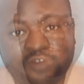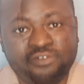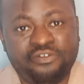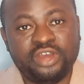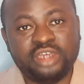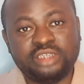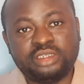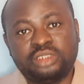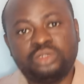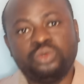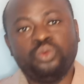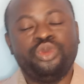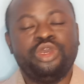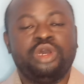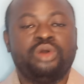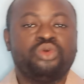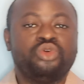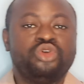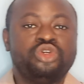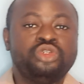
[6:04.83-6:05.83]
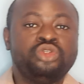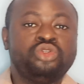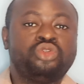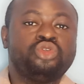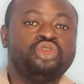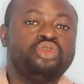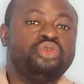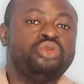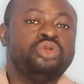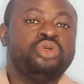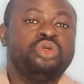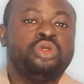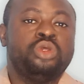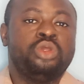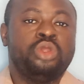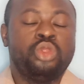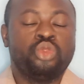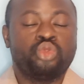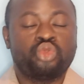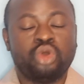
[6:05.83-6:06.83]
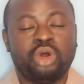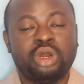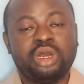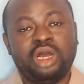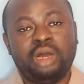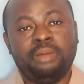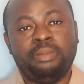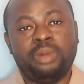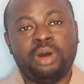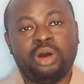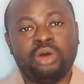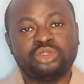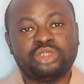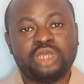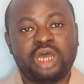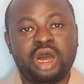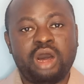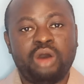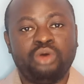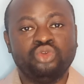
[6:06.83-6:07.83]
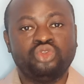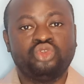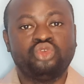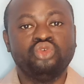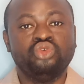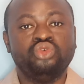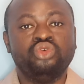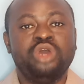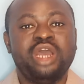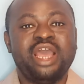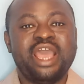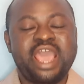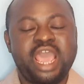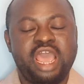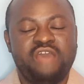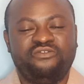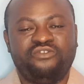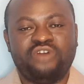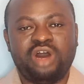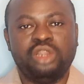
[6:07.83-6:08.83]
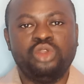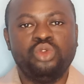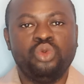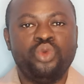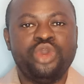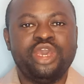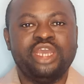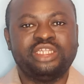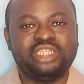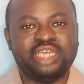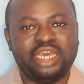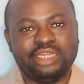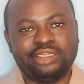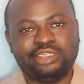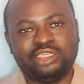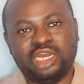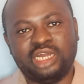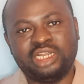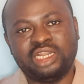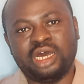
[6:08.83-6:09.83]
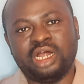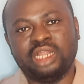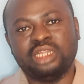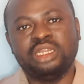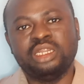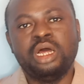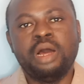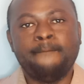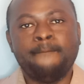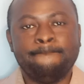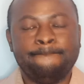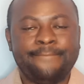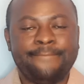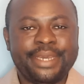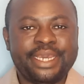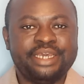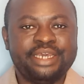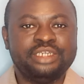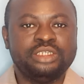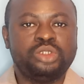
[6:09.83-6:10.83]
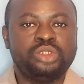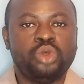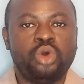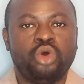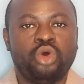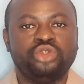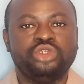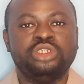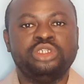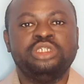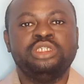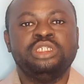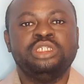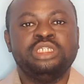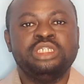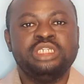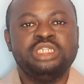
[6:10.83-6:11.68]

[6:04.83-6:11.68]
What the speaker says: First, we are going to talk about how to evaluate a journal based on